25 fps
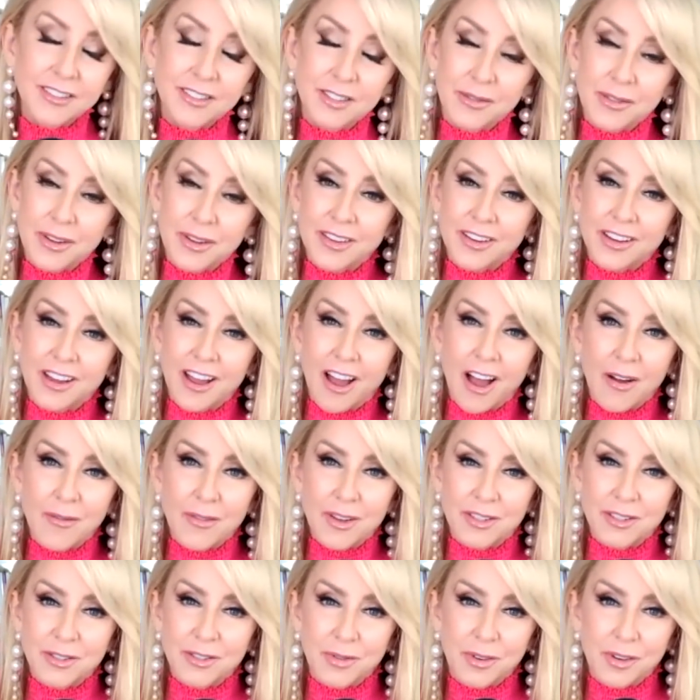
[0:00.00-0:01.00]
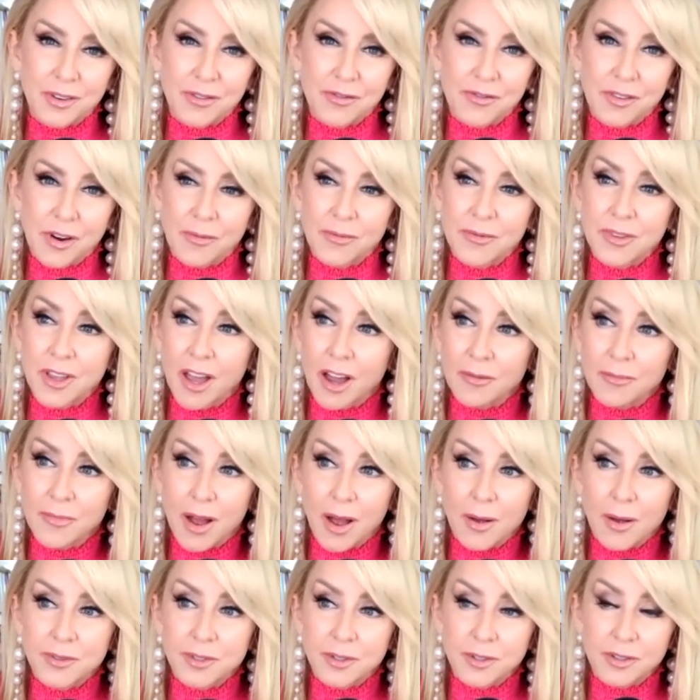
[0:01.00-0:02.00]
so many of the comments were from young
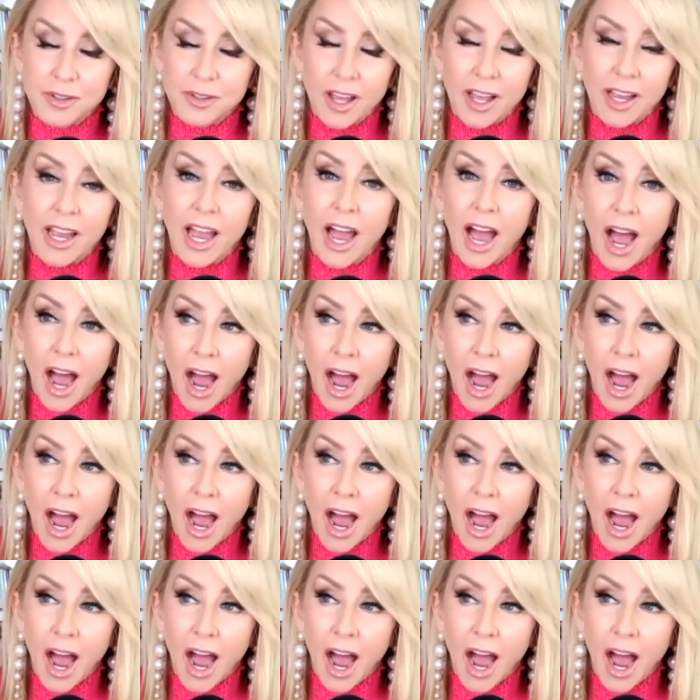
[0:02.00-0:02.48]
moms who are like,